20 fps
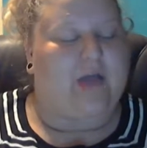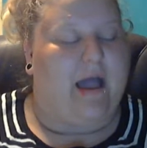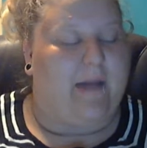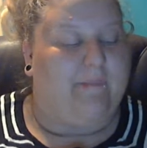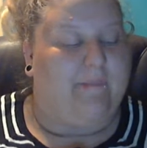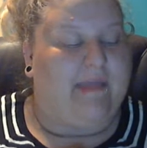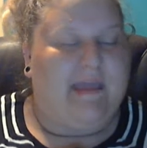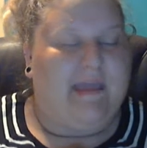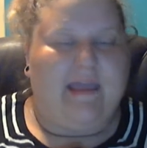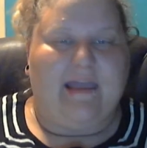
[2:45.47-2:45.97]

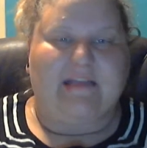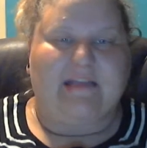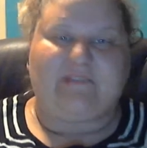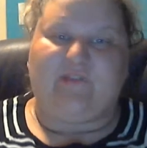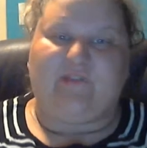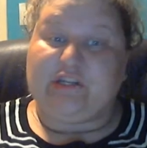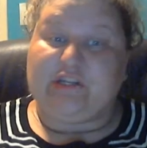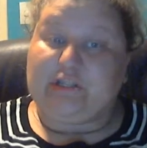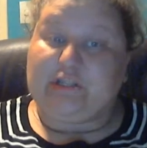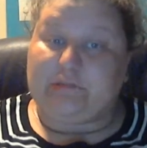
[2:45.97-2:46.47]
Um, it's
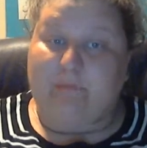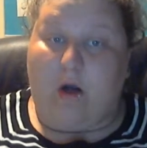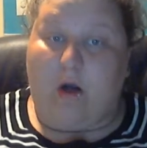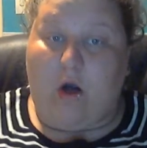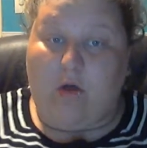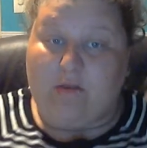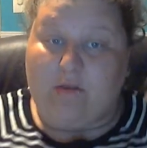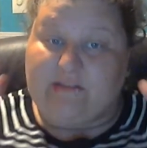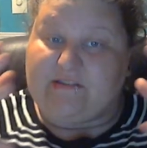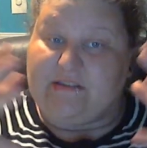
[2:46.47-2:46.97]
very
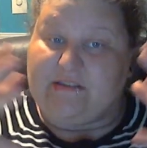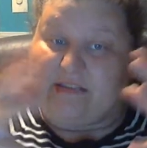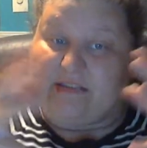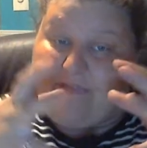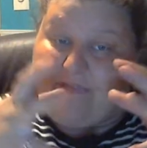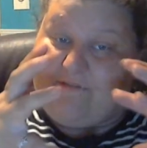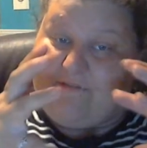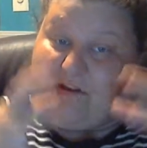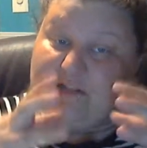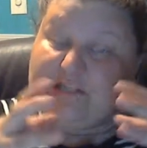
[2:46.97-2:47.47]
small, it's
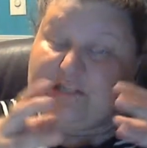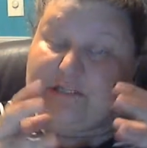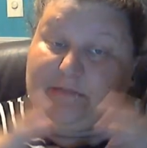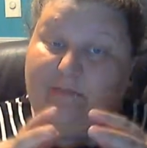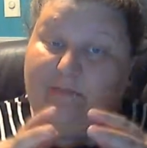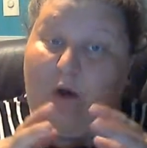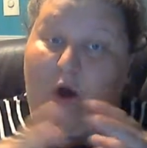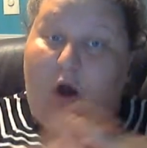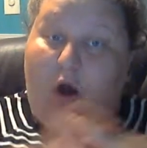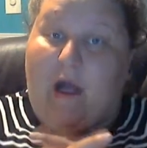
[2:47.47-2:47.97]
got very
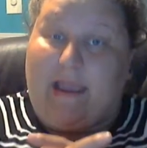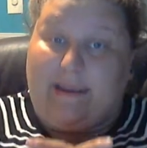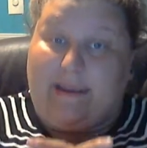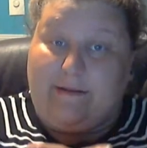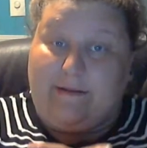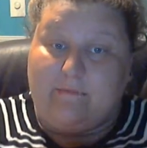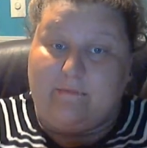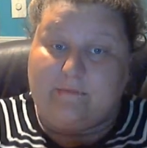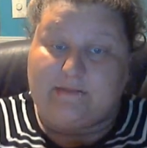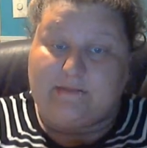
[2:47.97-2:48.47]
small
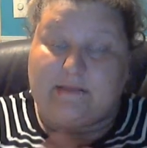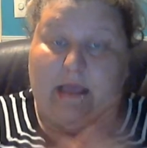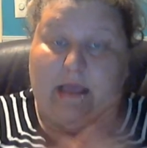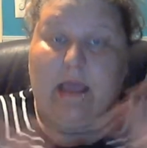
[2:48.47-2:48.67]
items,